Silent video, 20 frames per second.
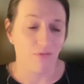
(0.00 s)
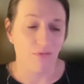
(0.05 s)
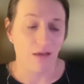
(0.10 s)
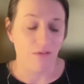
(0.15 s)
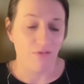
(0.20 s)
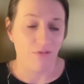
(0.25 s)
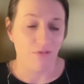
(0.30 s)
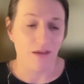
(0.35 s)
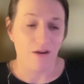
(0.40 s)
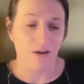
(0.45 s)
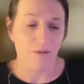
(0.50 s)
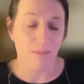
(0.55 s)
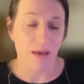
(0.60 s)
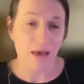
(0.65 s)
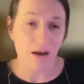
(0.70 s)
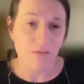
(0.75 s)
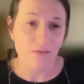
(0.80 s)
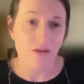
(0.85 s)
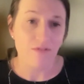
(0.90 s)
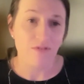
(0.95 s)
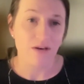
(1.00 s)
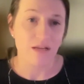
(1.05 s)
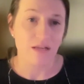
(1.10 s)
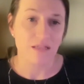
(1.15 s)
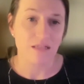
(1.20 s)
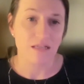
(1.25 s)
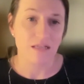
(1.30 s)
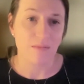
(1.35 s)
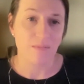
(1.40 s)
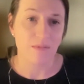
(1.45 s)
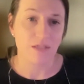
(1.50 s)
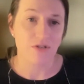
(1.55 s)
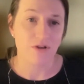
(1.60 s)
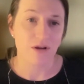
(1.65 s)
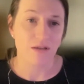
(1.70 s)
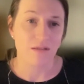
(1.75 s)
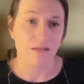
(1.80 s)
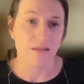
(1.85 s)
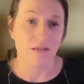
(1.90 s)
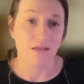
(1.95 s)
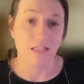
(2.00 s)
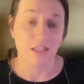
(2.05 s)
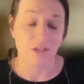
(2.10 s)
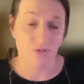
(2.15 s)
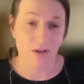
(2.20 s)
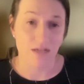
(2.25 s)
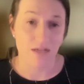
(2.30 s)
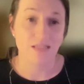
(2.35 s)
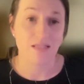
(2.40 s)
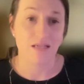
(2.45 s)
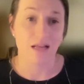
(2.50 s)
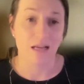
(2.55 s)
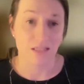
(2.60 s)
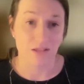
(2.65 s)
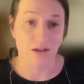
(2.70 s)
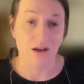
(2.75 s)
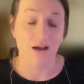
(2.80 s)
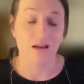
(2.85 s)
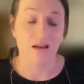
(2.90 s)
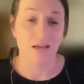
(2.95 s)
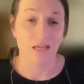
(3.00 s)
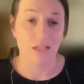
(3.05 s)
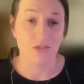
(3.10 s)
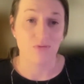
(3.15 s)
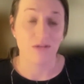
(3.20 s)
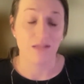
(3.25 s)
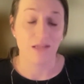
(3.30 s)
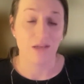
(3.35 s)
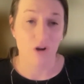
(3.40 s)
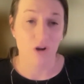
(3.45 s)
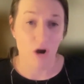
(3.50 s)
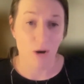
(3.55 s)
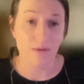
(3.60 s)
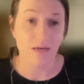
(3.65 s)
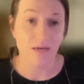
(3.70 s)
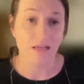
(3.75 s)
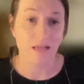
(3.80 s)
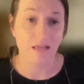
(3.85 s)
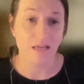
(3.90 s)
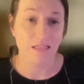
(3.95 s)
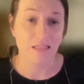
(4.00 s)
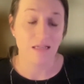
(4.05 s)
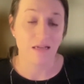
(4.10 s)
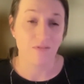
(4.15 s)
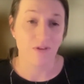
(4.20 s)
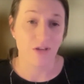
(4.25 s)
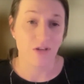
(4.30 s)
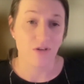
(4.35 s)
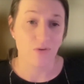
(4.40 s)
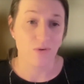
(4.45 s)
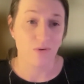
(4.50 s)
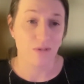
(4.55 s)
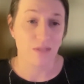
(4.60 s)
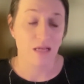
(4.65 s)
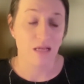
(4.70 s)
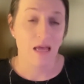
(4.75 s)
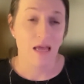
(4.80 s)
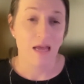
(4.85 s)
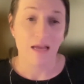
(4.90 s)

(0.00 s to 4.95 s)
a, fair amount of evidence to demonstrate that distress and anxiety is really common in these individuals.